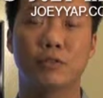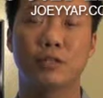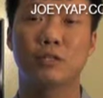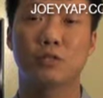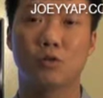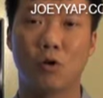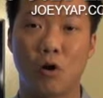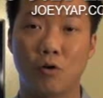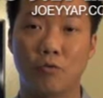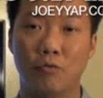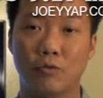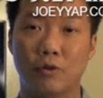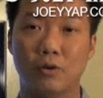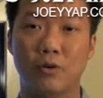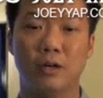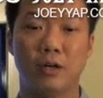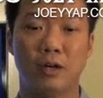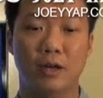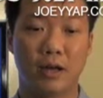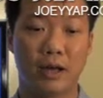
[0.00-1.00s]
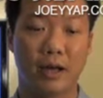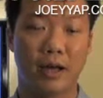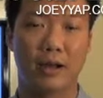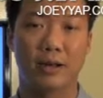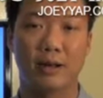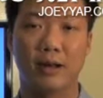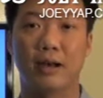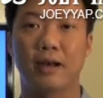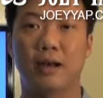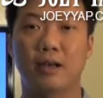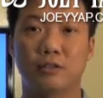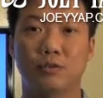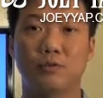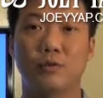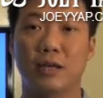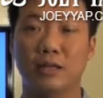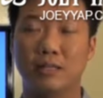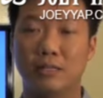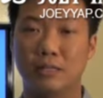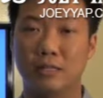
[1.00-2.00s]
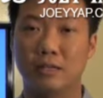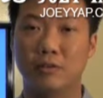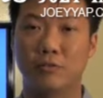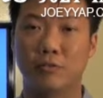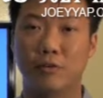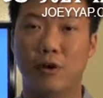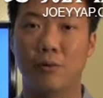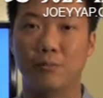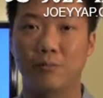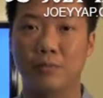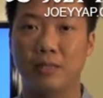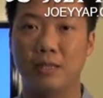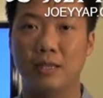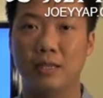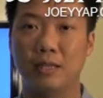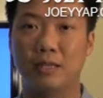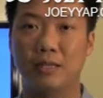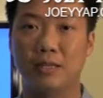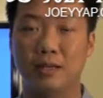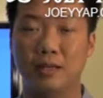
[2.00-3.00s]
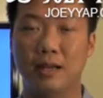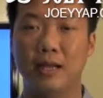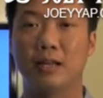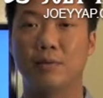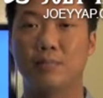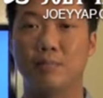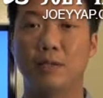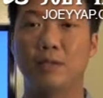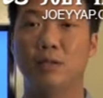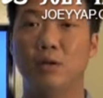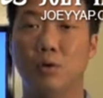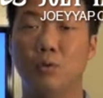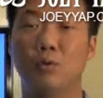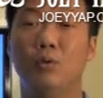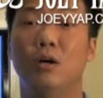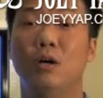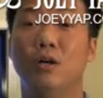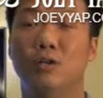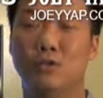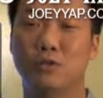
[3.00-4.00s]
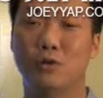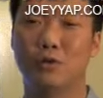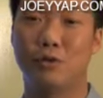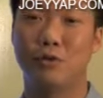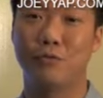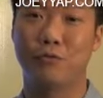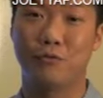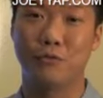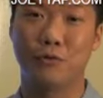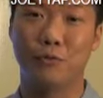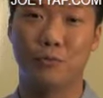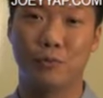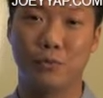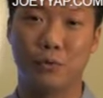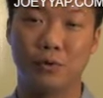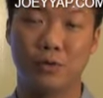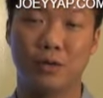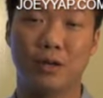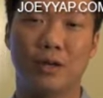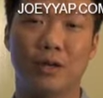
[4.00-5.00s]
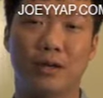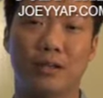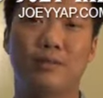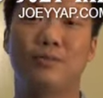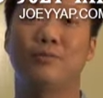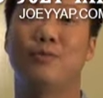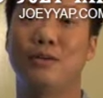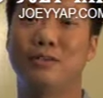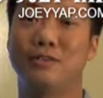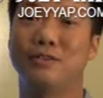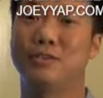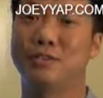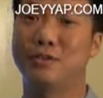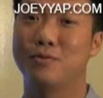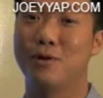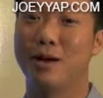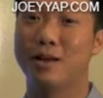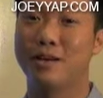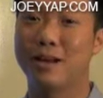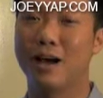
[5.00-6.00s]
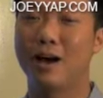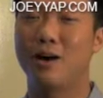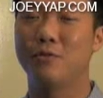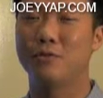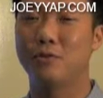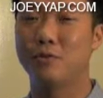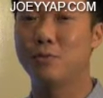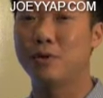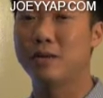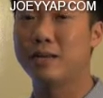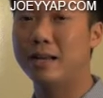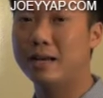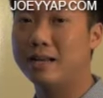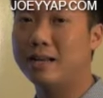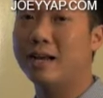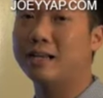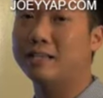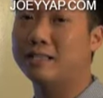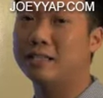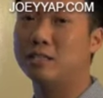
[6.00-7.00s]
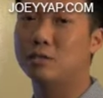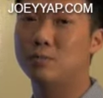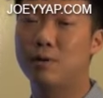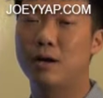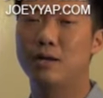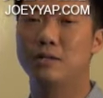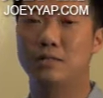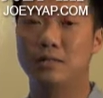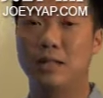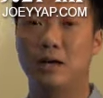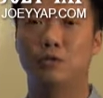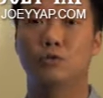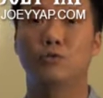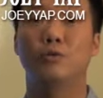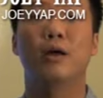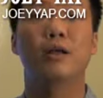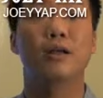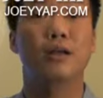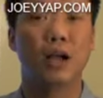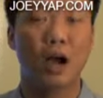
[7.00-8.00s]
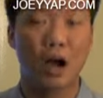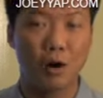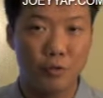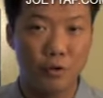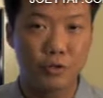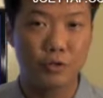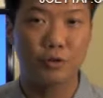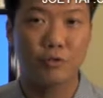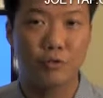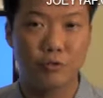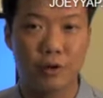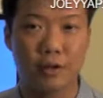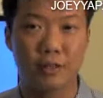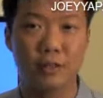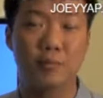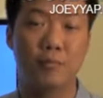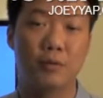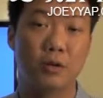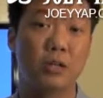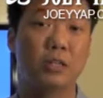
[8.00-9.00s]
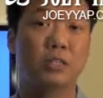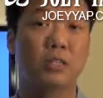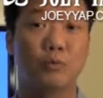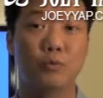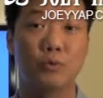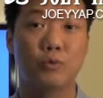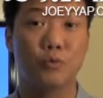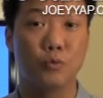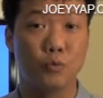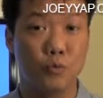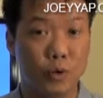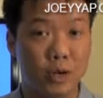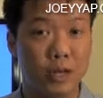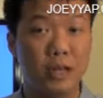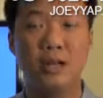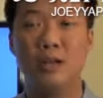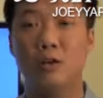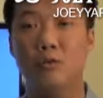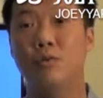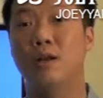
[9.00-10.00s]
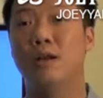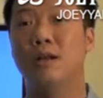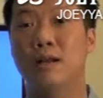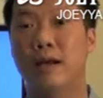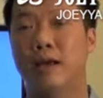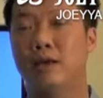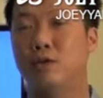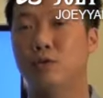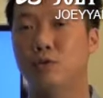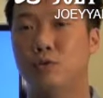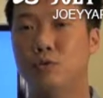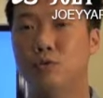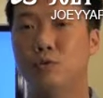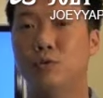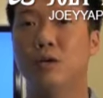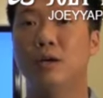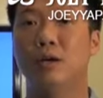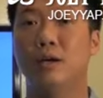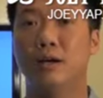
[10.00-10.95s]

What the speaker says: this offer, and as you can see from the link below, so if you would register right now, you would get it at this price. Now, to encourage you further, because I would really like you to